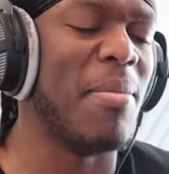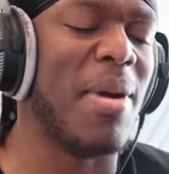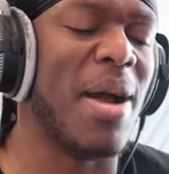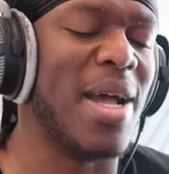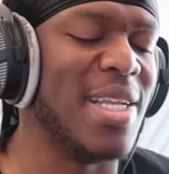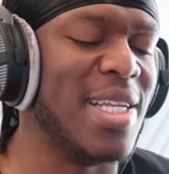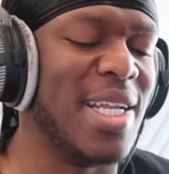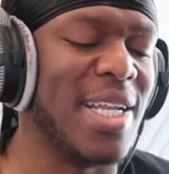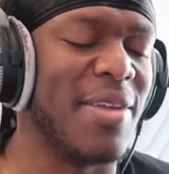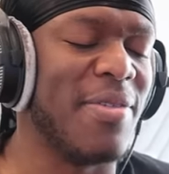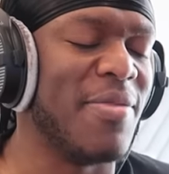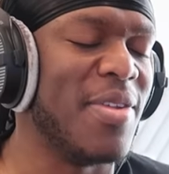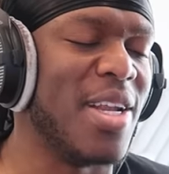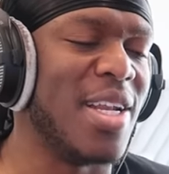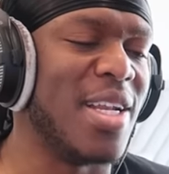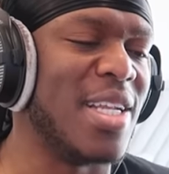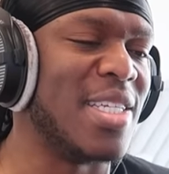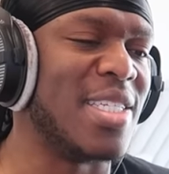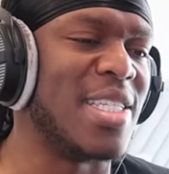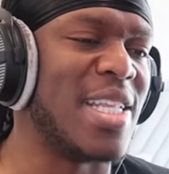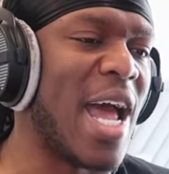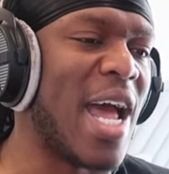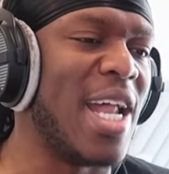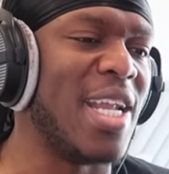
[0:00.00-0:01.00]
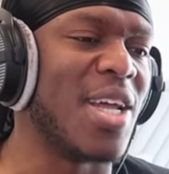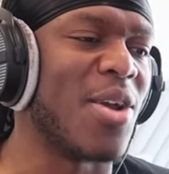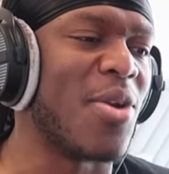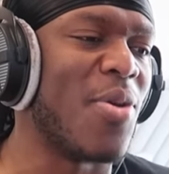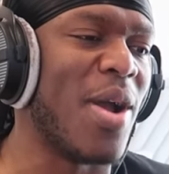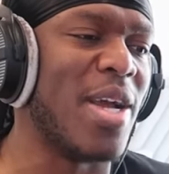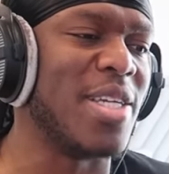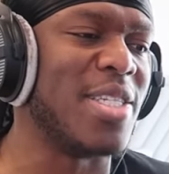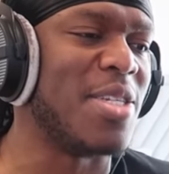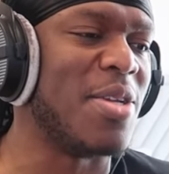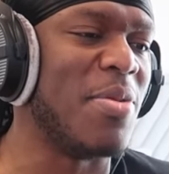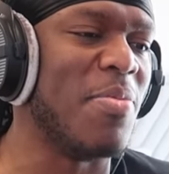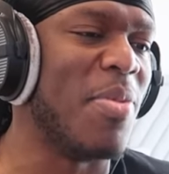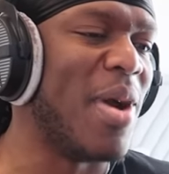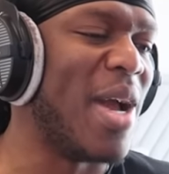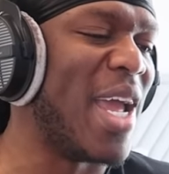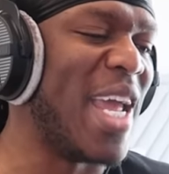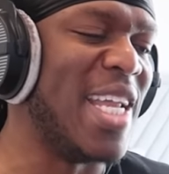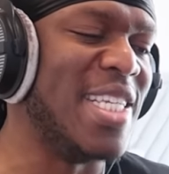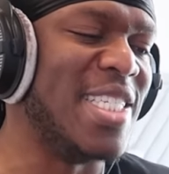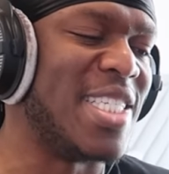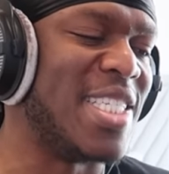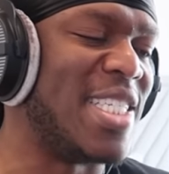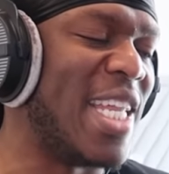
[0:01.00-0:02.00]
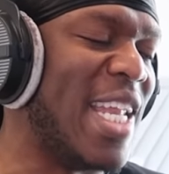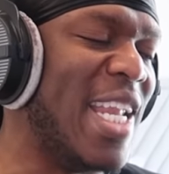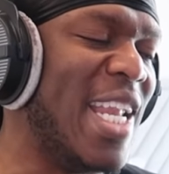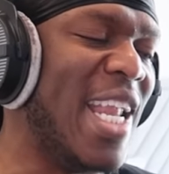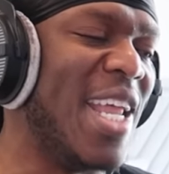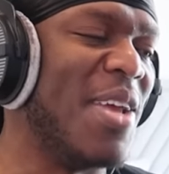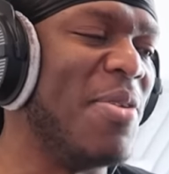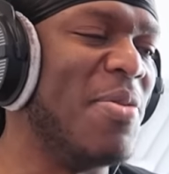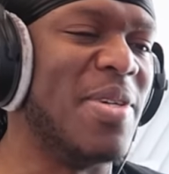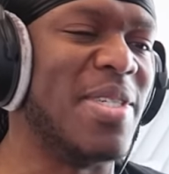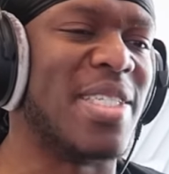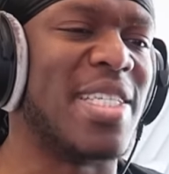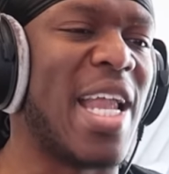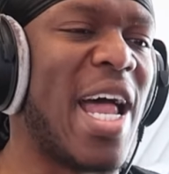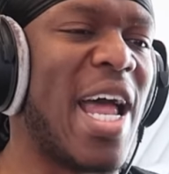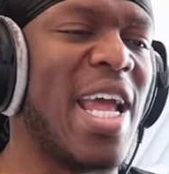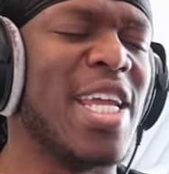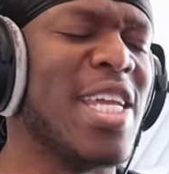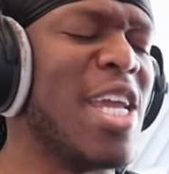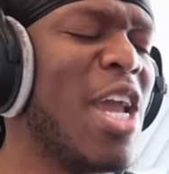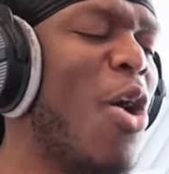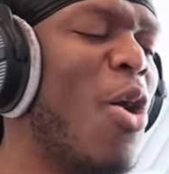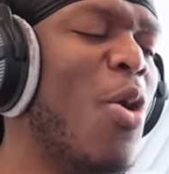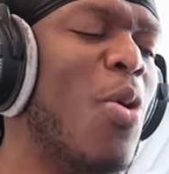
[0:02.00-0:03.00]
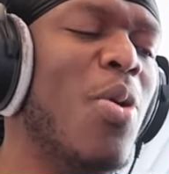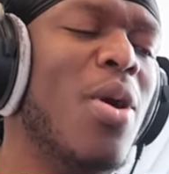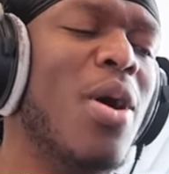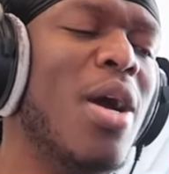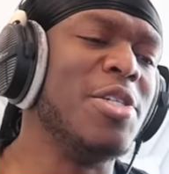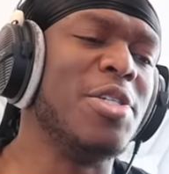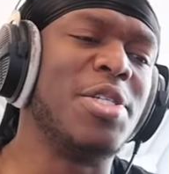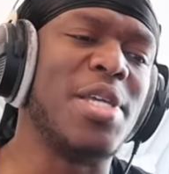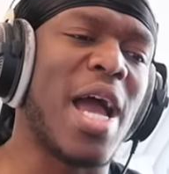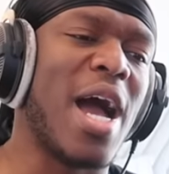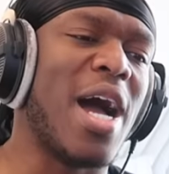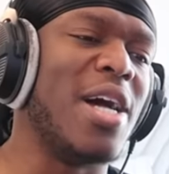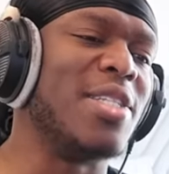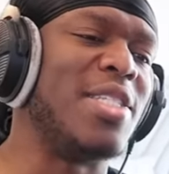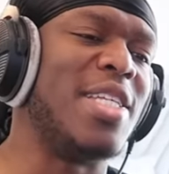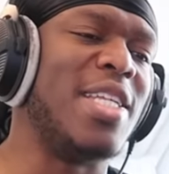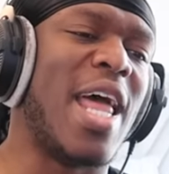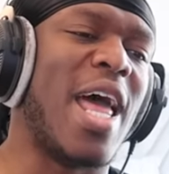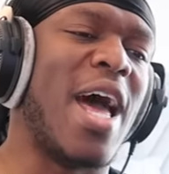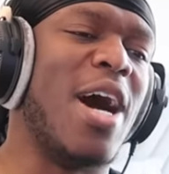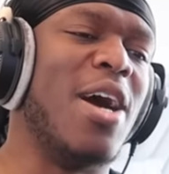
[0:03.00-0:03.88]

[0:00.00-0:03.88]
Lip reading: man didn't even understand the question, but instantly was like, yo, shout out to the